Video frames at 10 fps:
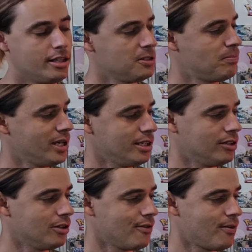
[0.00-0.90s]
There's been a
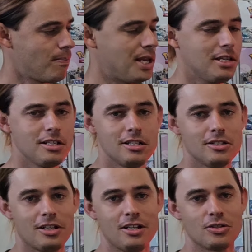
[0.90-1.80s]
lot of
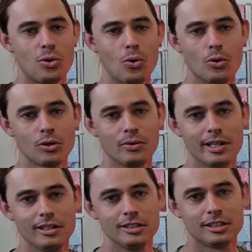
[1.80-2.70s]
opinions and talk
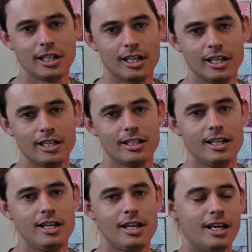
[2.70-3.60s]
around this card
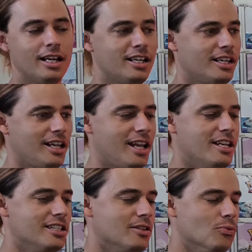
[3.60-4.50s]

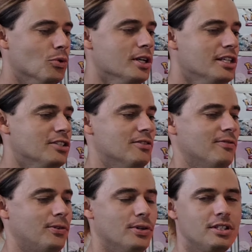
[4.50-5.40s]
and the
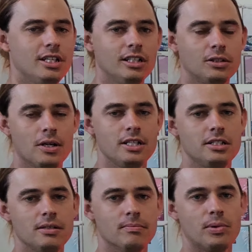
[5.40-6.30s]
reason for its
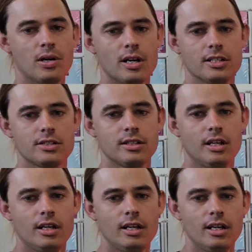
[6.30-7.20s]
increase in price.
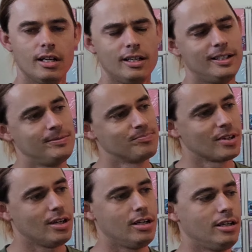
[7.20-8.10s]

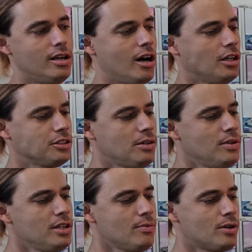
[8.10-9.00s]
I don't
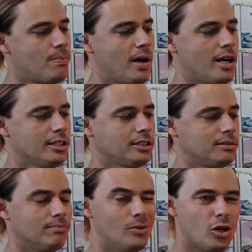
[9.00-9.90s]
really want to pass
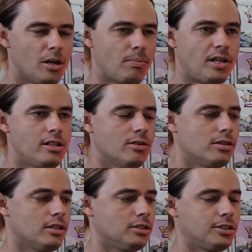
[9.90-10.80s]
my opinion
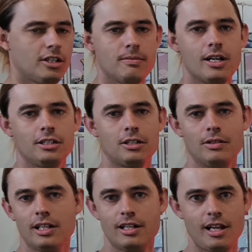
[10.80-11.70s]
on it so much
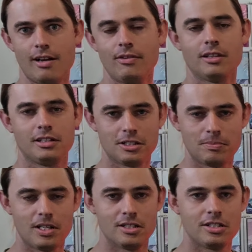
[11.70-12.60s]
around everything
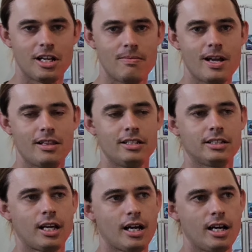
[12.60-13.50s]
that's been said about
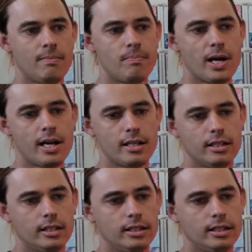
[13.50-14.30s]
this card, but